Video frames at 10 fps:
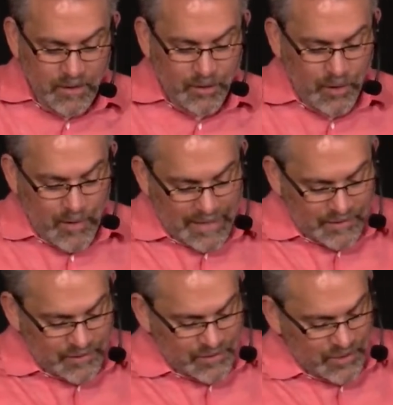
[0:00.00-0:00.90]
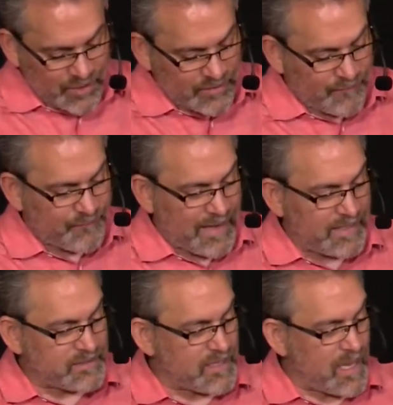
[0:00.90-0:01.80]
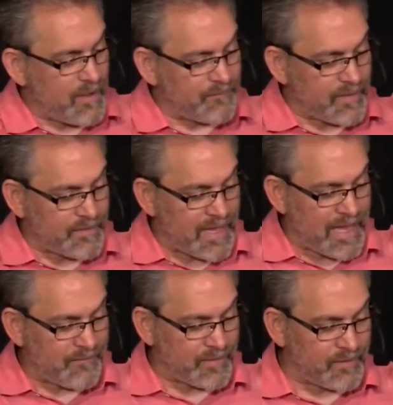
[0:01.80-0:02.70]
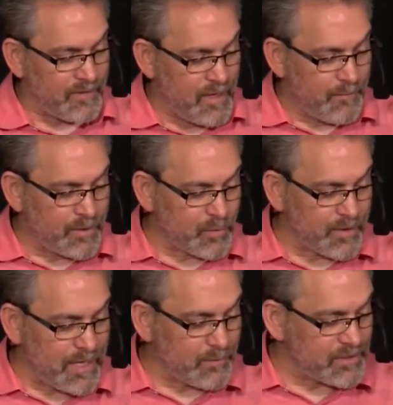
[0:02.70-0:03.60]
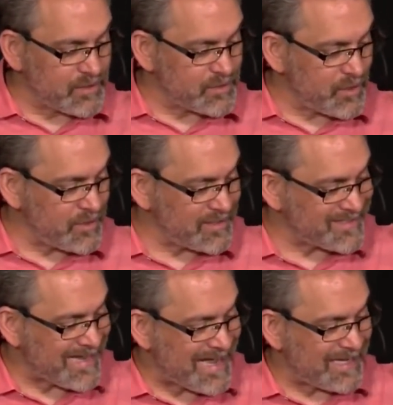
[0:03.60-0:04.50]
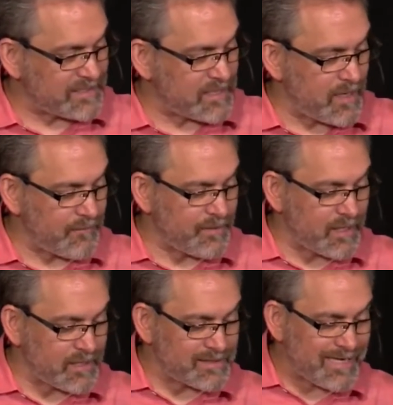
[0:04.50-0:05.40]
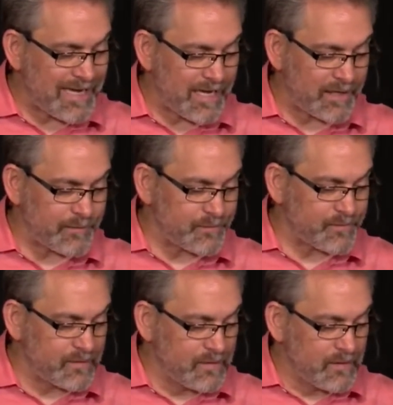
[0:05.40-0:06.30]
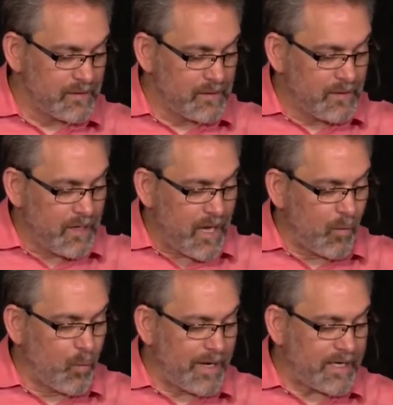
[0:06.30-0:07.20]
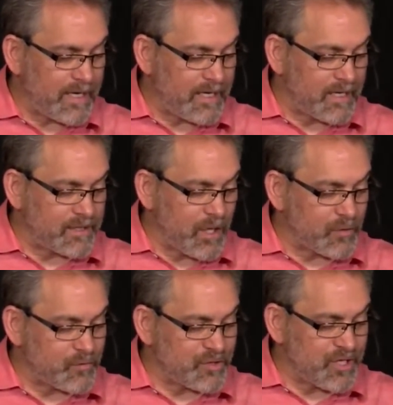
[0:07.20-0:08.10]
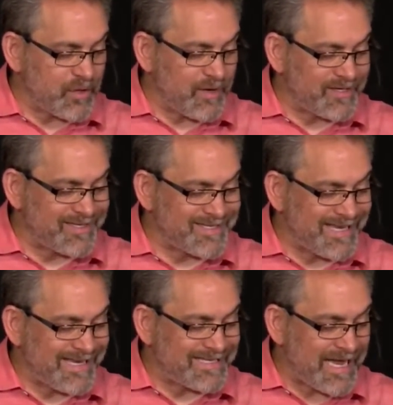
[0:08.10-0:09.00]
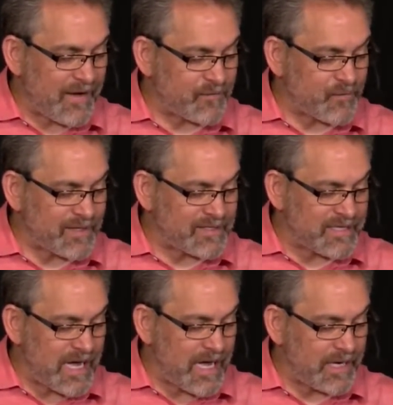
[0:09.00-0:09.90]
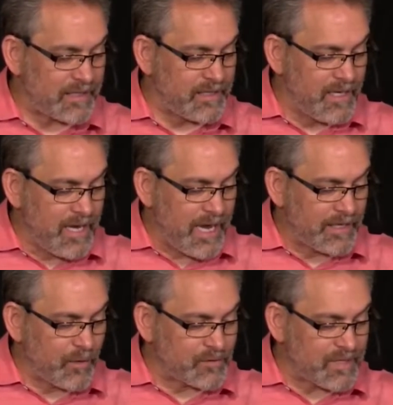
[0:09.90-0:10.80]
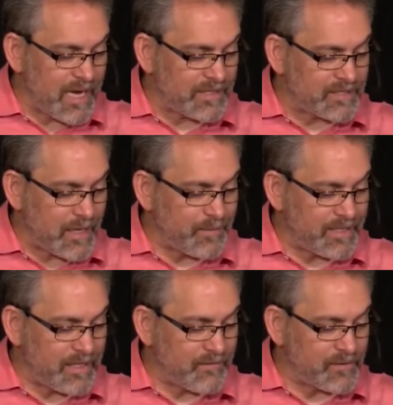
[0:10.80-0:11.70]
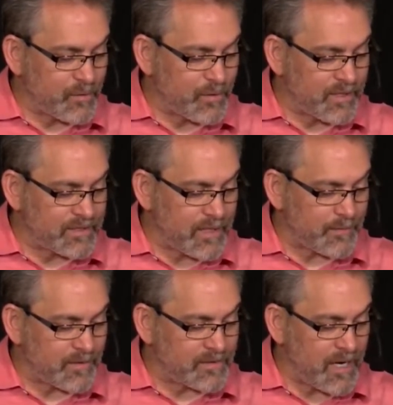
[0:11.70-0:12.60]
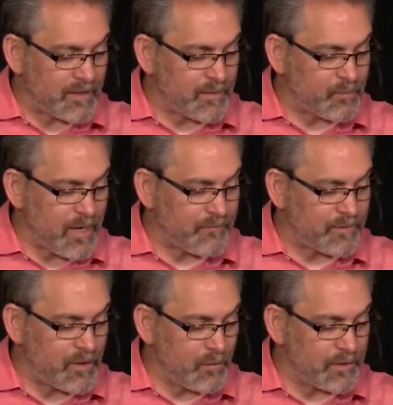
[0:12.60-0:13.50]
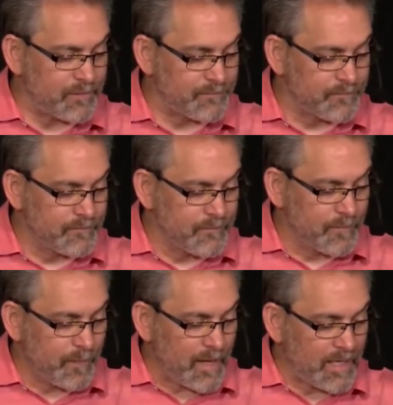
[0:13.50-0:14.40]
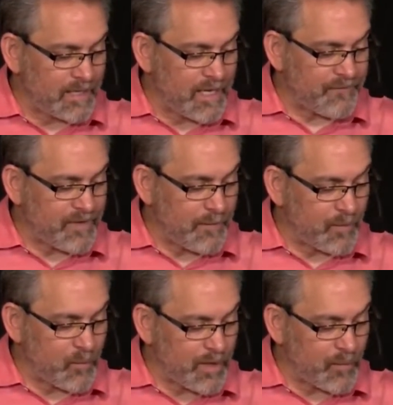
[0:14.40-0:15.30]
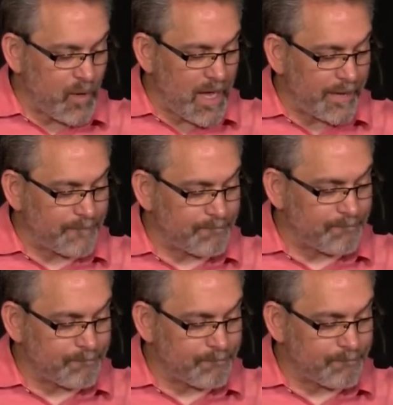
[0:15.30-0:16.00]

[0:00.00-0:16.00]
You know how to discern the face of the heaven, but you are unable to discern the signs of the times. A wicked and adulterous generation seeks after a sign, and no sign shall be given to it except the sign of the prophet Jonah. And he left them and went away.